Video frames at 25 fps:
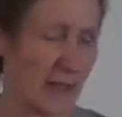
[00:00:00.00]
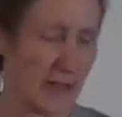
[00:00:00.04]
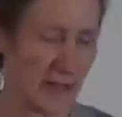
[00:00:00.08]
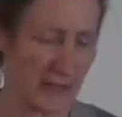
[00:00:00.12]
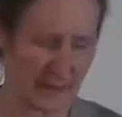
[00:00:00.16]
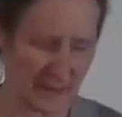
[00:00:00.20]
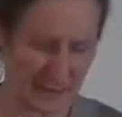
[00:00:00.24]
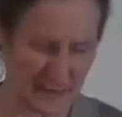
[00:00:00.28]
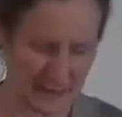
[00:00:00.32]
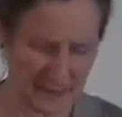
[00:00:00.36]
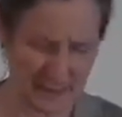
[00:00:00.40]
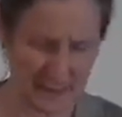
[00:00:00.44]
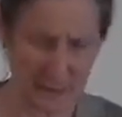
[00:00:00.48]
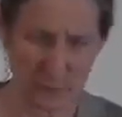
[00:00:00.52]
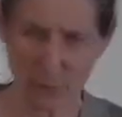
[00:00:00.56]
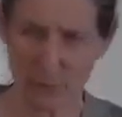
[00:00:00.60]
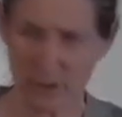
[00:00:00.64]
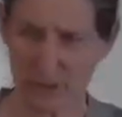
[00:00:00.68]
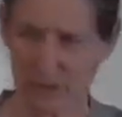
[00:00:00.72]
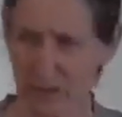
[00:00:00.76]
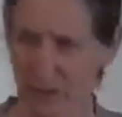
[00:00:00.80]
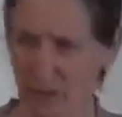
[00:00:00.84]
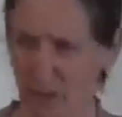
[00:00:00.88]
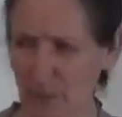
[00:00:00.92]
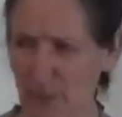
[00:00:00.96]
And I said,
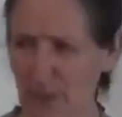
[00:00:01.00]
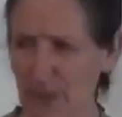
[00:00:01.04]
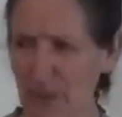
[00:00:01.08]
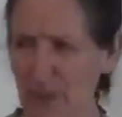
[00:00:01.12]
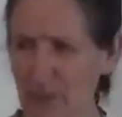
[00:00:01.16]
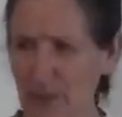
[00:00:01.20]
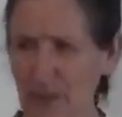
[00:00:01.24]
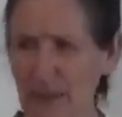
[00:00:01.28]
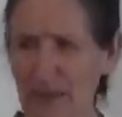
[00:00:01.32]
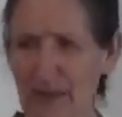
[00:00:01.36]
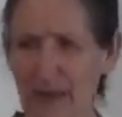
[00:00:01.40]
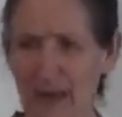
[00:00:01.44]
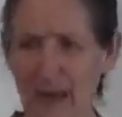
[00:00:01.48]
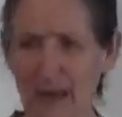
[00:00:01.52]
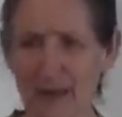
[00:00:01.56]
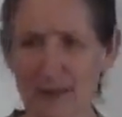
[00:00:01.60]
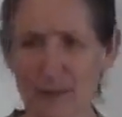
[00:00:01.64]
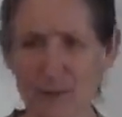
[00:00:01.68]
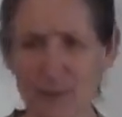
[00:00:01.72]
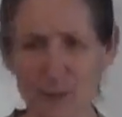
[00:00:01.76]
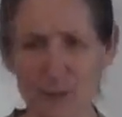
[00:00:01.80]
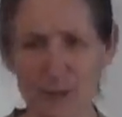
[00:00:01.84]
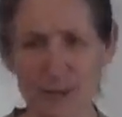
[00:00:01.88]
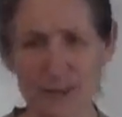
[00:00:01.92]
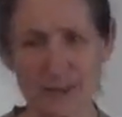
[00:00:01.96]
well, it'll be a bit hard
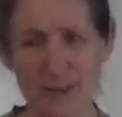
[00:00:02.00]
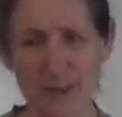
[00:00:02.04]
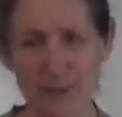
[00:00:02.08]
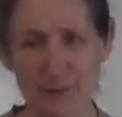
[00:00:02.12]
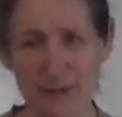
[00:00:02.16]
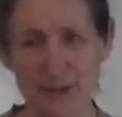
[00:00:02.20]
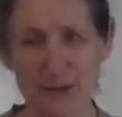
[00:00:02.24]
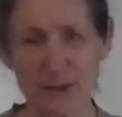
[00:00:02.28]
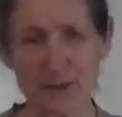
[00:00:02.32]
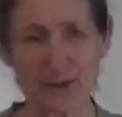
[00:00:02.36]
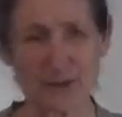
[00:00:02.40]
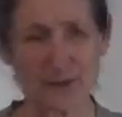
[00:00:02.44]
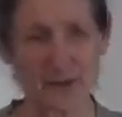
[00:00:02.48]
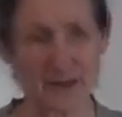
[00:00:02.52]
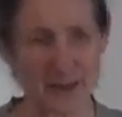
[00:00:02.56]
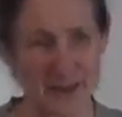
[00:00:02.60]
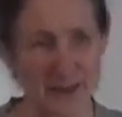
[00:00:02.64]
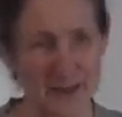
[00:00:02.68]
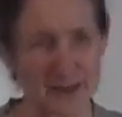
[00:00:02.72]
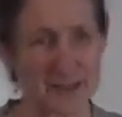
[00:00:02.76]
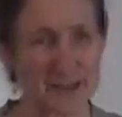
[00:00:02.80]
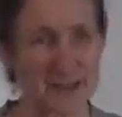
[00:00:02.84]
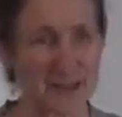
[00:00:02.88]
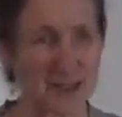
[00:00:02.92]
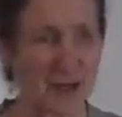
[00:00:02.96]
to put something on the
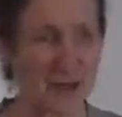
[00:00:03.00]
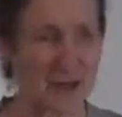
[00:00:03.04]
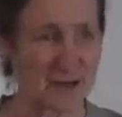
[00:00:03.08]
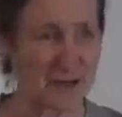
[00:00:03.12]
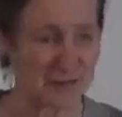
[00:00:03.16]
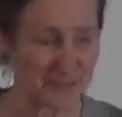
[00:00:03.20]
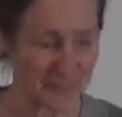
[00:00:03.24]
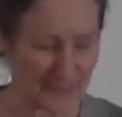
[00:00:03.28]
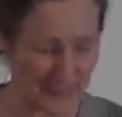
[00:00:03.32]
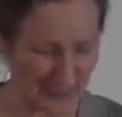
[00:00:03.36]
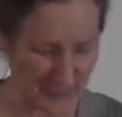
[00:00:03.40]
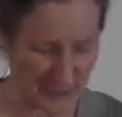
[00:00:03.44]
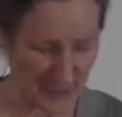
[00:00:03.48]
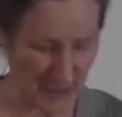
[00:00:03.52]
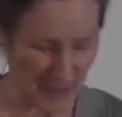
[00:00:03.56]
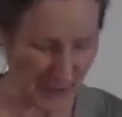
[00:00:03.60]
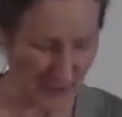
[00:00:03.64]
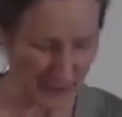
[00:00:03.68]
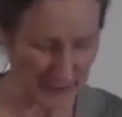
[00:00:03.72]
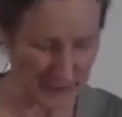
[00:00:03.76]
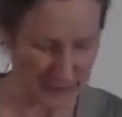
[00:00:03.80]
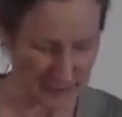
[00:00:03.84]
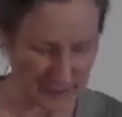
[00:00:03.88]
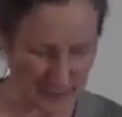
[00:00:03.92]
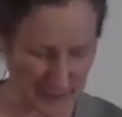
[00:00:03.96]
inside of the
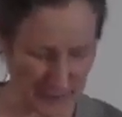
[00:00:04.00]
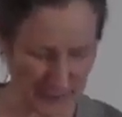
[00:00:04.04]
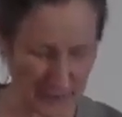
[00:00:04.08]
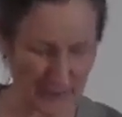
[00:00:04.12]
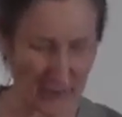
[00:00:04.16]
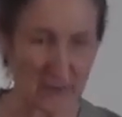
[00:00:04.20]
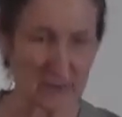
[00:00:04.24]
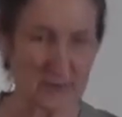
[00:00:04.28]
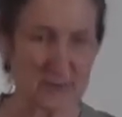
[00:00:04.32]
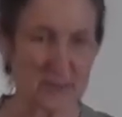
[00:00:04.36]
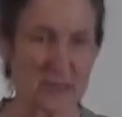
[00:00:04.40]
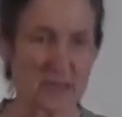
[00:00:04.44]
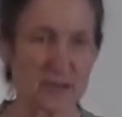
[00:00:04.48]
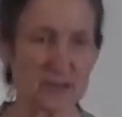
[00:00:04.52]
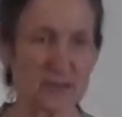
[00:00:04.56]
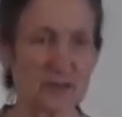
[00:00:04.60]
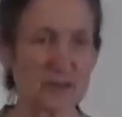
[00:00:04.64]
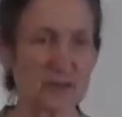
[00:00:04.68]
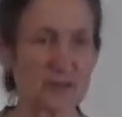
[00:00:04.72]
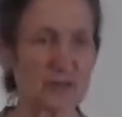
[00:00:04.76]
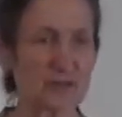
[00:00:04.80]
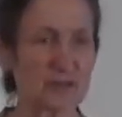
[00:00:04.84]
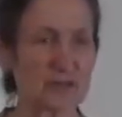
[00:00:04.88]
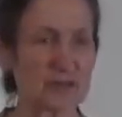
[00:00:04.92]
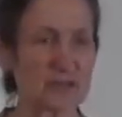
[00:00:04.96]
nose, but I said
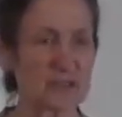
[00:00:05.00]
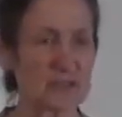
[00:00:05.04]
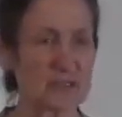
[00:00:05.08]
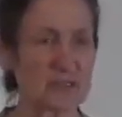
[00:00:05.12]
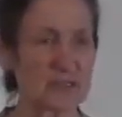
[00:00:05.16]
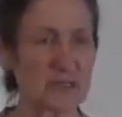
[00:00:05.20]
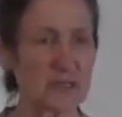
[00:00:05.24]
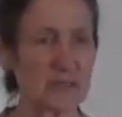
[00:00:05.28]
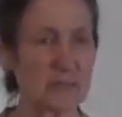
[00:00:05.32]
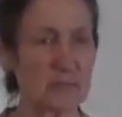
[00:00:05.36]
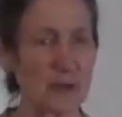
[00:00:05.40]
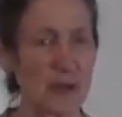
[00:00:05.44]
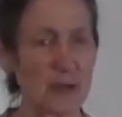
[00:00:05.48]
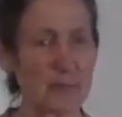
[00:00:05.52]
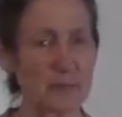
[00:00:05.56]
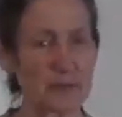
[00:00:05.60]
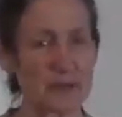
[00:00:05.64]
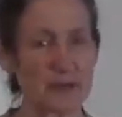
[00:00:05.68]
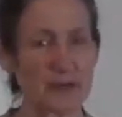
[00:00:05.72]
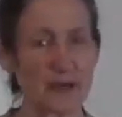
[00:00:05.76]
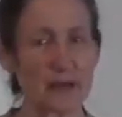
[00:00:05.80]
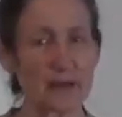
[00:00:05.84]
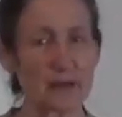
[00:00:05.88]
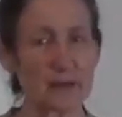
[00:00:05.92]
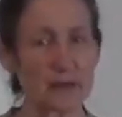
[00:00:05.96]
you could steam up
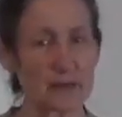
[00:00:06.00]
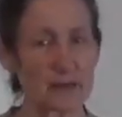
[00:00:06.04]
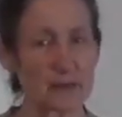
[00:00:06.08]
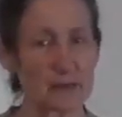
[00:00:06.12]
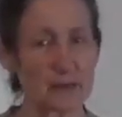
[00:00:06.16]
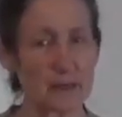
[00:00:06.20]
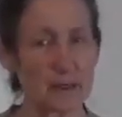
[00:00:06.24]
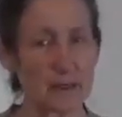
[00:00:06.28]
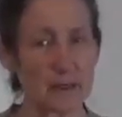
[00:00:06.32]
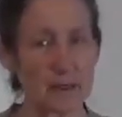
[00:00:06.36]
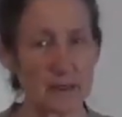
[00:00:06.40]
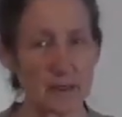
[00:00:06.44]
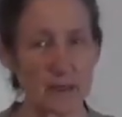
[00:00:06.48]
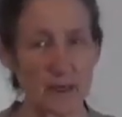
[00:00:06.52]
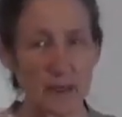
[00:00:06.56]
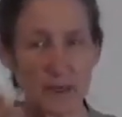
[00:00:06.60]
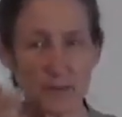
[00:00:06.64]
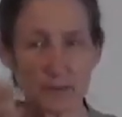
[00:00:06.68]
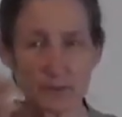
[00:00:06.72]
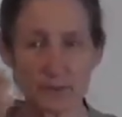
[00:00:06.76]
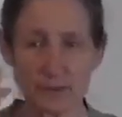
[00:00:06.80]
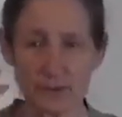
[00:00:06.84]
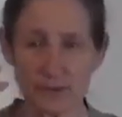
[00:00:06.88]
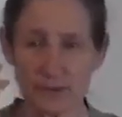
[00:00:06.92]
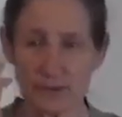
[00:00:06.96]
an onion
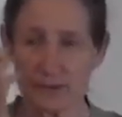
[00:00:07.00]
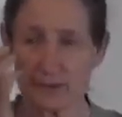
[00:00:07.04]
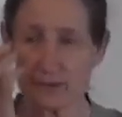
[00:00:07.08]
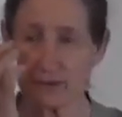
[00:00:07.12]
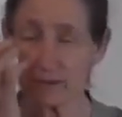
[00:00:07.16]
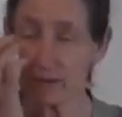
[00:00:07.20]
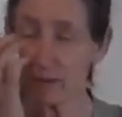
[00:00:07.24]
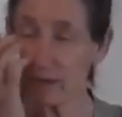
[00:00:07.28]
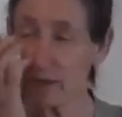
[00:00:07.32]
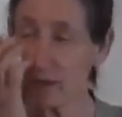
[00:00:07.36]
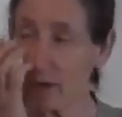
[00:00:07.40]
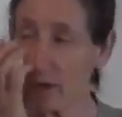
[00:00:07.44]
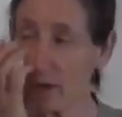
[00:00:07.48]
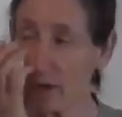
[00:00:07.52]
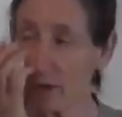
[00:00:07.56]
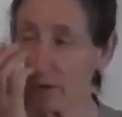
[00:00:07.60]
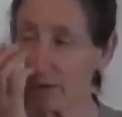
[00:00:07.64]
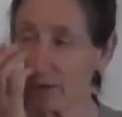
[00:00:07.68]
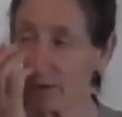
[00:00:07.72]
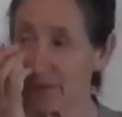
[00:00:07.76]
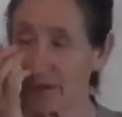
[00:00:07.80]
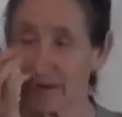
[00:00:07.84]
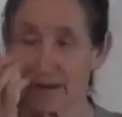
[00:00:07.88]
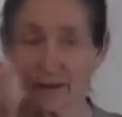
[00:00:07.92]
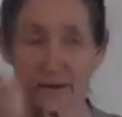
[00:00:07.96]
and put it
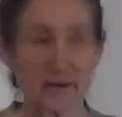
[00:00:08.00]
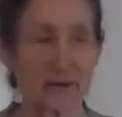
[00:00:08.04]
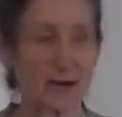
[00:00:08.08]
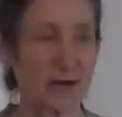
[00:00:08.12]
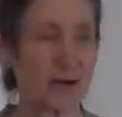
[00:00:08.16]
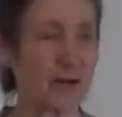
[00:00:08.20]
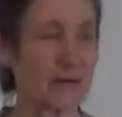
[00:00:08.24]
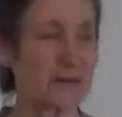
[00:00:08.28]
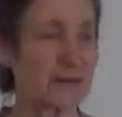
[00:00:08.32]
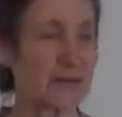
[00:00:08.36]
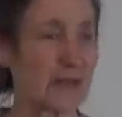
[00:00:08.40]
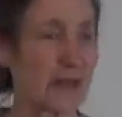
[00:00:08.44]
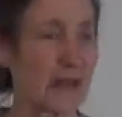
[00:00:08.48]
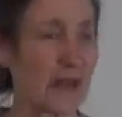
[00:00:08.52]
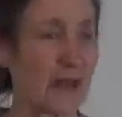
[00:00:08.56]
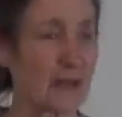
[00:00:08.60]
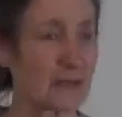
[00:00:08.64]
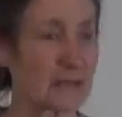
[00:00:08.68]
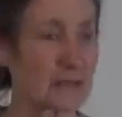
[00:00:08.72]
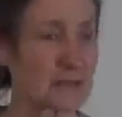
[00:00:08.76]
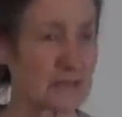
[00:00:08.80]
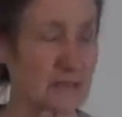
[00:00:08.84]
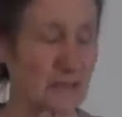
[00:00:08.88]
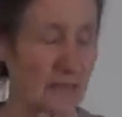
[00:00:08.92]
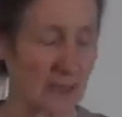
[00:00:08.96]
on the
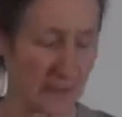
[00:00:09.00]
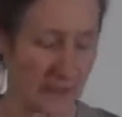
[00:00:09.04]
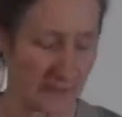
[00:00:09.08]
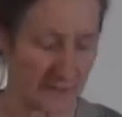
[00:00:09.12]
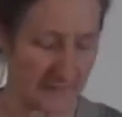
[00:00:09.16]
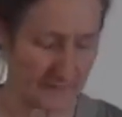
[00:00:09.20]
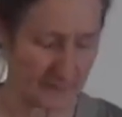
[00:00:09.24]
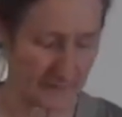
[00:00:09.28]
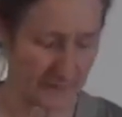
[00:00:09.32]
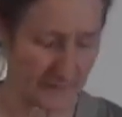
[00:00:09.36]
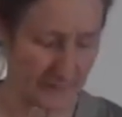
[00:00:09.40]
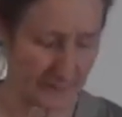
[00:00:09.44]
outside.